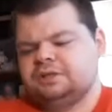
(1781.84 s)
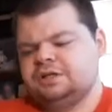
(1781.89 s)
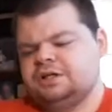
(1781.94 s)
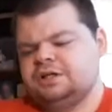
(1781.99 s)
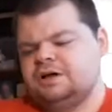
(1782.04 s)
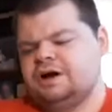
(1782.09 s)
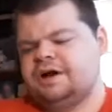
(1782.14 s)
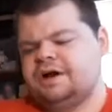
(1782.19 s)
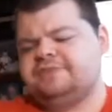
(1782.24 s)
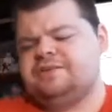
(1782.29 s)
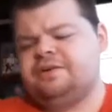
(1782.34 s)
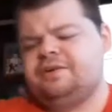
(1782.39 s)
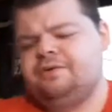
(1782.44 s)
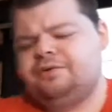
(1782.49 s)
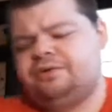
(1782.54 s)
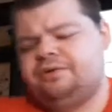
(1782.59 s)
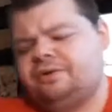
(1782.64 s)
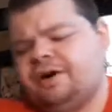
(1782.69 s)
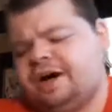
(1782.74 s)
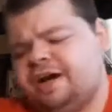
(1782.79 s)
Alright,
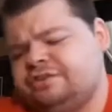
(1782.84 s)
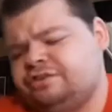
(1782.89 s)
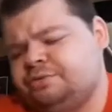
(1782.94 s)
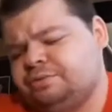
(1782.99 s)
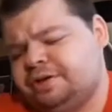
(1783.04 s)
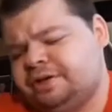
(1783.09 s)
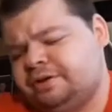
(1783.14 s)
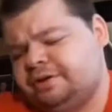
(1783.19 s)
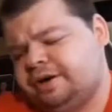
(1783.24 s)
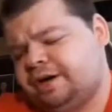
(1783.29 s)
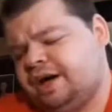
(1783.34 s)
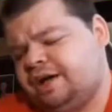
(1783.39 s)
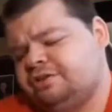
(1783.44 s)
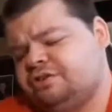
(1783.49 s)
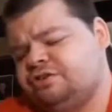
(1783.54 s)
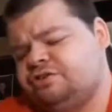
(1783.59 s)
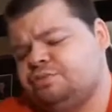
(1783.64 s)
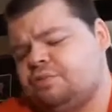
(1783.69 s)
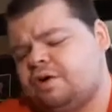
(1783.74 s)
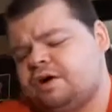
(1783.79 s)
the last one here I got.
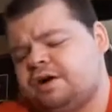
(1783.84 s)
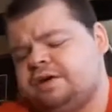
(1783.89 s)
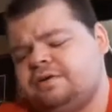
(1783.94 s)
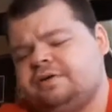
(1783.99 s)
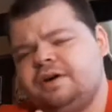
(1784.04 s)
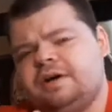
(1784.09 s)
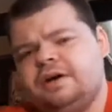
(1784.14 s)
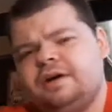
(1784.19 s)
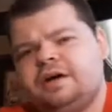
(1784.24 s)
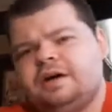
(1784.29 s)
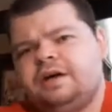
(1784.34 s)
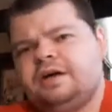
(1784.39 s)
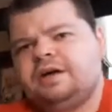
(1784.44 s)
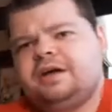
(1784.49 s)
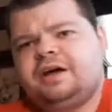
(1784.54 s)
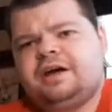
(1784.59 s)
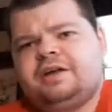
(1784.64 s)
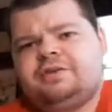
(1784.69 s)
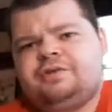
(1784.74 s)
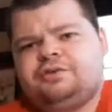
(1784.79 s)
This one,
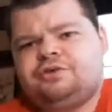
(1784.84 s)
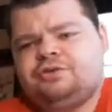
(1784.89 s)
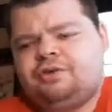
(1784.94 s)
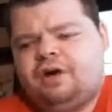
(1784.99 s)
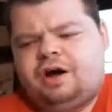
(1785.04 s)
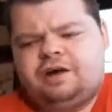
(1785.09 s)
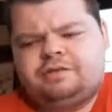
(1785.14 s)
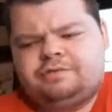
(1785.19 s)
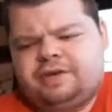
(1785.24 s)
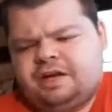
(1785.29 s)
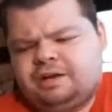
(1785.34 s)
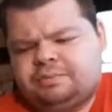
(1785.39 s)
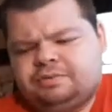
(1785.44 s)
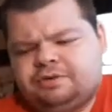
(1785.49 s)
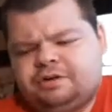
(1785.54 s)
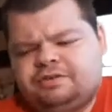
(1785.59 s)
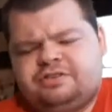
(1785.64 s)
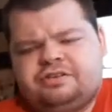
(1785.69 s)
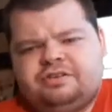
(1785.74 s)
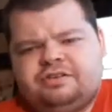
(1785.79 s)
yeah, there's a lot of out of
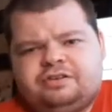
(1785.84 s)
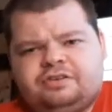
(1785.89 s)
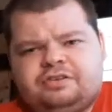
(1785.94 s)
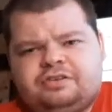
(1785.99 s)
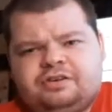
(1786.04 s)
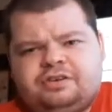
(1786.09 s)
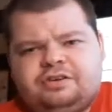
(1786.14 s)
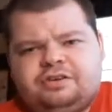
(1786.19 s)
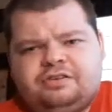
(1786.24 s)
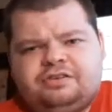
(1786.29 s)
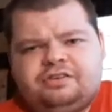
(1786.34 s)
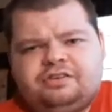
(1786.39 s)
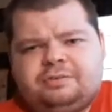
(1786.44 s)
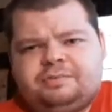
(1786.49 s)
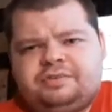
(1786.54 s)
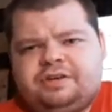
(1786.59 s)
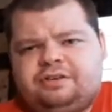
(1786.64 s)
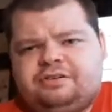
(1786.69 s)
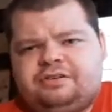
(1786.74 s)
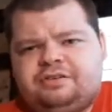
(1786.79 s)
prints in this
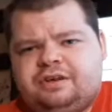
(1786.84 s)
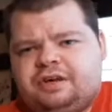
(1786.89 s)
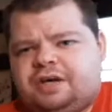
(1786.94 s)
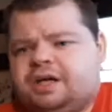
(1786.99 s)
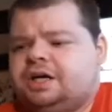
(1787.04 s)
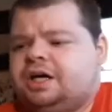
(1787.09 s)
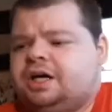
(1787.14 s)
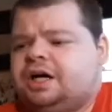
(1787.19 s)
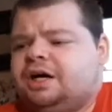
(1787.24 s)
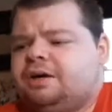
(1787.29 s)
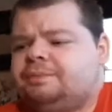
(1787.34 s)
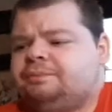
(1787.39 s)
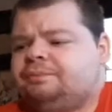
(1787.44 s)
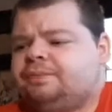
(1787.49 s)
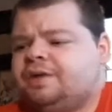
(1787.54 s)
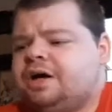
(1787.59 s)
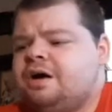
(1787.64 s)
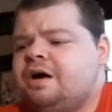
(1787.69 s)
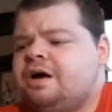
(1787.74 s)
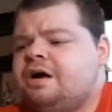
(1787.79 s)
update today.
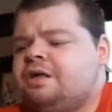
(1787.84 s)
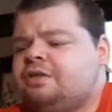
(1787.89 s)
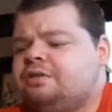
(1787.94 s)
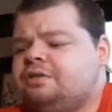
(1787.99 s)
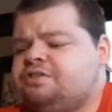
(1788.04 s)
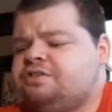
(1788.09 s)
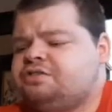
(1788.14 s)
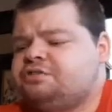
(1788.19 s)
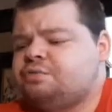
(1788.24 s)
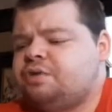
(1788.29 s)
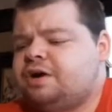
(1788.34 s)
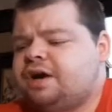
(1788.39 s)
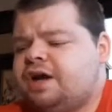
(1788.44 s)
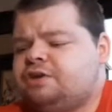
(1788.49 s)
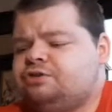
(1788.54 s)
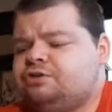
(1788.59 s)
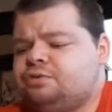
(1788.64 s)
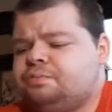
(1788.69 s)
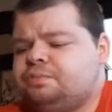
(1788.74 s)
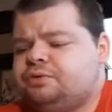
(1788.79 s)
This one I
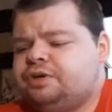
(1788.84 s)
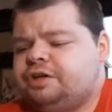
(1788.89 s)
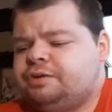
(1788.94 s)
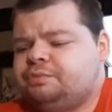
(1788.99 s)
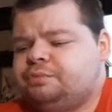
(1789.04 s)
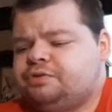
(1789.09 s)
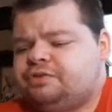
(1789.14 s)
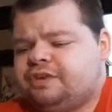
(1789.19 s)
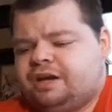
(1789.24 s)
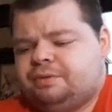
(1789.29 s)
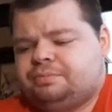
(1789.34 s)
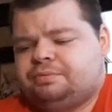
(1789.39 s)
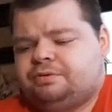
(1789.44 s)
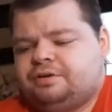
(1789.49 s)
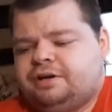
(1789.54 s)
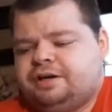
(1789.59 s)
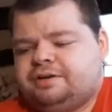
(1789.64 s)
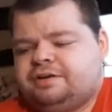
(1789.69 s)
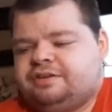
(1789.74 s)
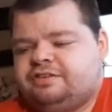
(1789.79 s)
do believe was out of
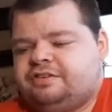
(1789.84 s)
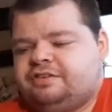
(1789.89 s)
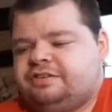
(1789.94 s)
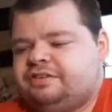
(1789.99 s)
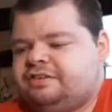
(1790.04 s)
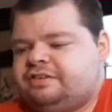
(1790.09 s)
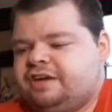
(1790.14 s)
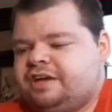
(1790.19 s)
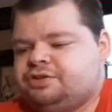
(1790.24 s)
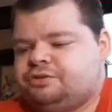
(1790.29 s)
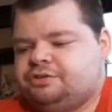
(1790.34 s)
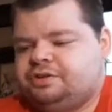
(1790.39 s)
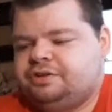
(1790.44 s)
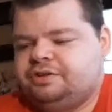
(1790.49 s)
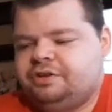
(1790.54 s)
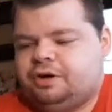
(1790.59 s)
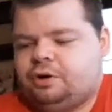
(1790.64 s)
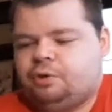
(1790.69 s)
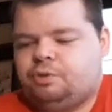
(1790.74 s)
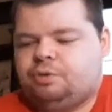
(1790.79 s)
print, because this is actually
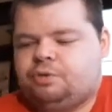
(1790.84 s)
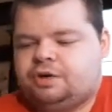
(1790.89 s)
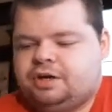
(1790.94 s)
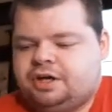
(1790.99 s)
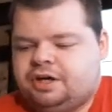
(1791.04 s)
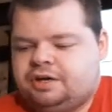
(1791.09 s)
the old